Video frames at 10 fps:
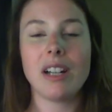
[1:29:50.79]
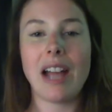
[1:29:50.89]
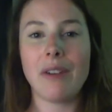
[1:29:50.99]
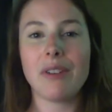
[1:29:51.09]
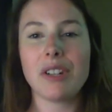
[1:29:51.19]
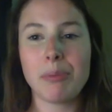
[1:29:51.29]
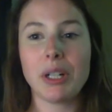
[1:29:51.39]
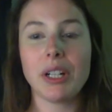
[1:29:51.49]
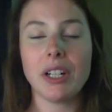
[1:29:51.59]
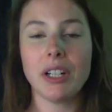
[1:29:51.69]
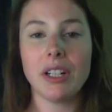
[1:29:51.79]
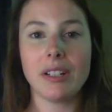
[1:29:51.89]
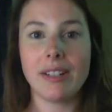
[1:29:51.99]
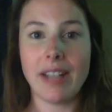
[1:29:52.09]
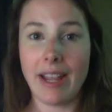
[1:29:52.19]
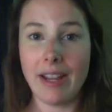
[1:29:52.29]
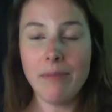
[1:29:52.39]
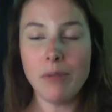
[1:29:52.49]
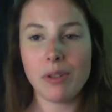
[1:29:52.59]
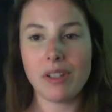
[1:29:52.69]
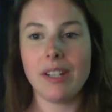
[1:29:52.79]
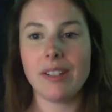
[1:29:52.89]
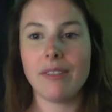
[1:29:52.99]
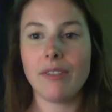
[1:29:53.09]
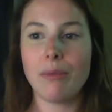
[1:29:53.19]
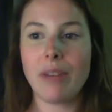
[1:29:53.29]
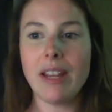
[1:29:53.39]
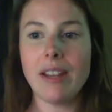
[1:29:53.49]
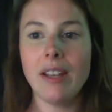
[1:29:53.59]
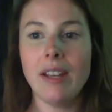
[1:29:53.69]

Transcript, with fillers: hours per day, most days of the week.